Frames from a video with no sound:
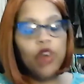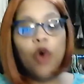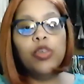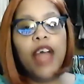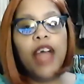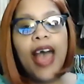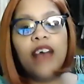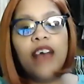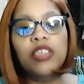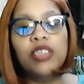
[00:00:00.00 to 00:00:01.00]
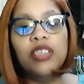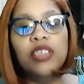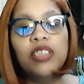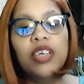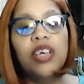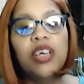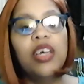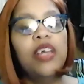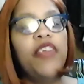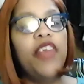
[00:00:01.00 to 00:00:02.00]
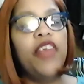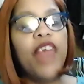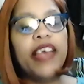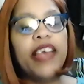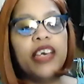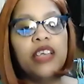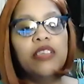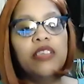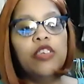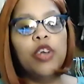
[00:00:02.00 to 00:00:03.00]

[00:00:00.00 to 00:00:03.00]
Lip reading: older houses that they can,